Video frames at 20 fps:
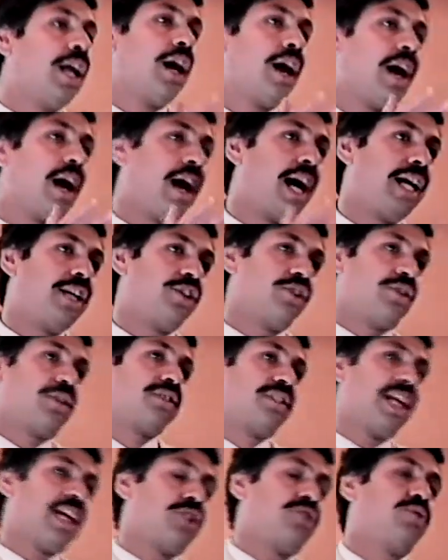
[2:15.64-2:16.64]
hydro
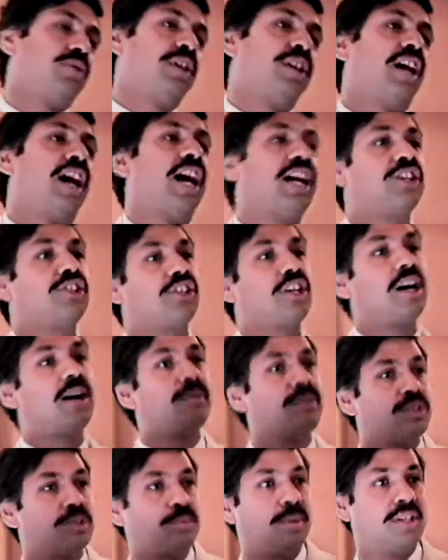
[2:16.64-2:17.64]
saturated hydrocarbons
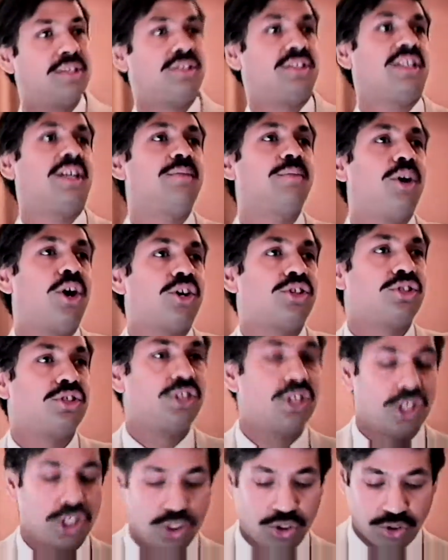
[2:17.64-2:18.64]
by some
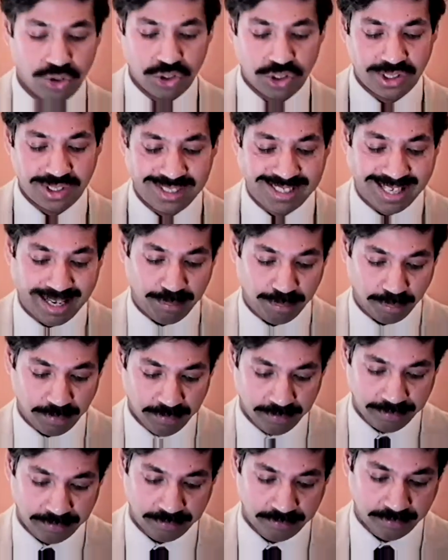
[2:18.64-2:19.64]
oxidation step.
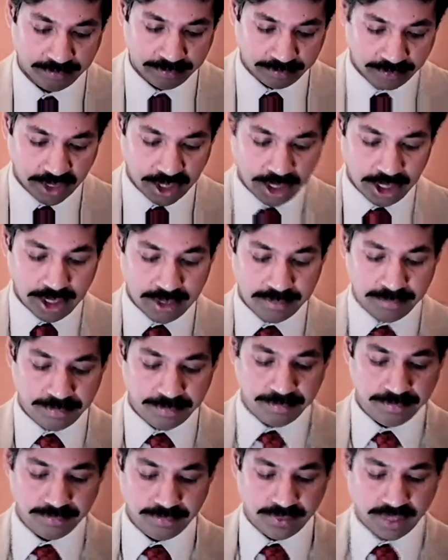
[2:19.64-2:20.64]

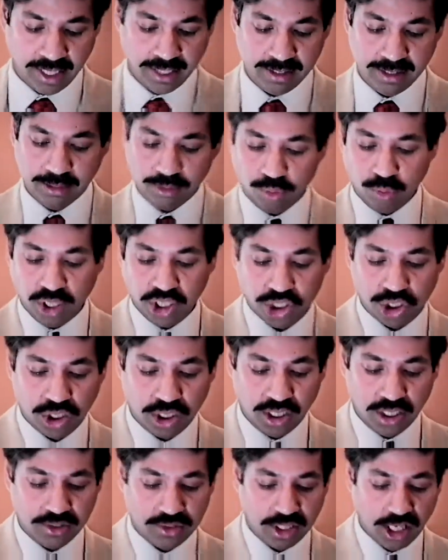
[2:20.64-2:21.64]
And the question
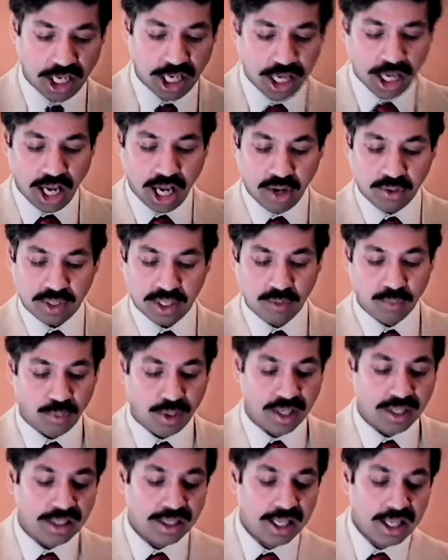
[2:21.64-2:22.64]
is, how can
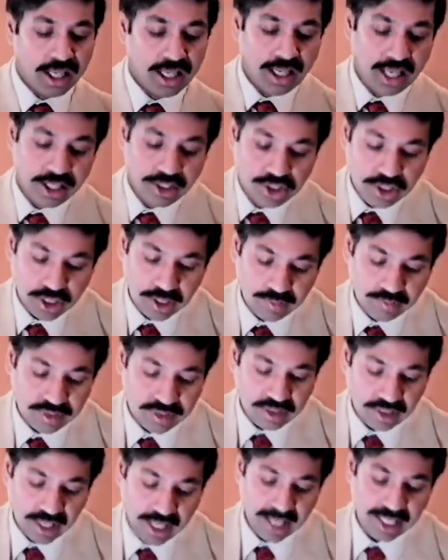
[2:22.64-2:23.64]
one achieve
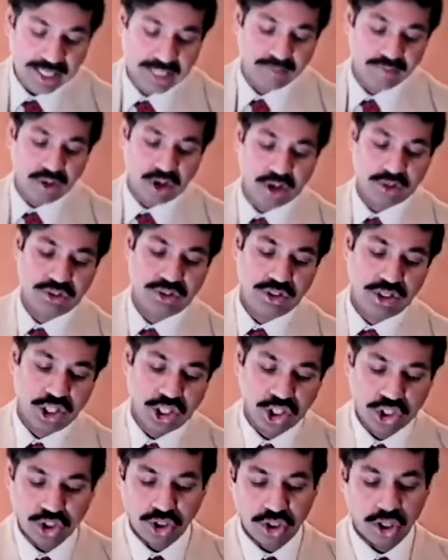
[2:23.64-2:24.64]
selective
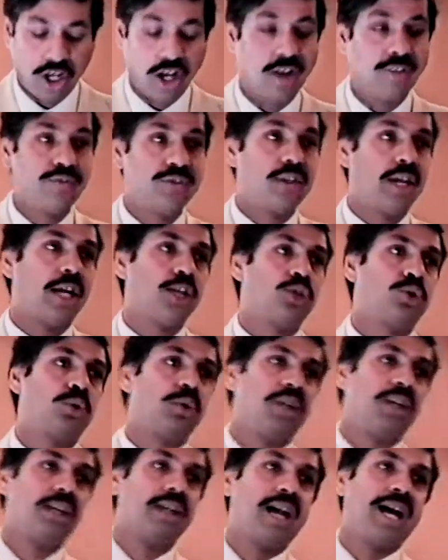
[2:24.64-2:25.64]
oxidation of
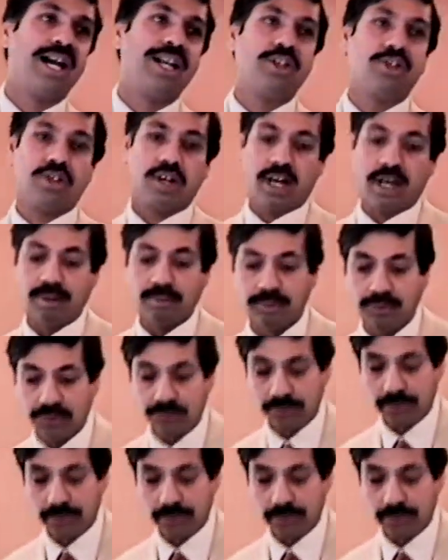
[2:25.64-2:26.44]
saturated hydrocarbons?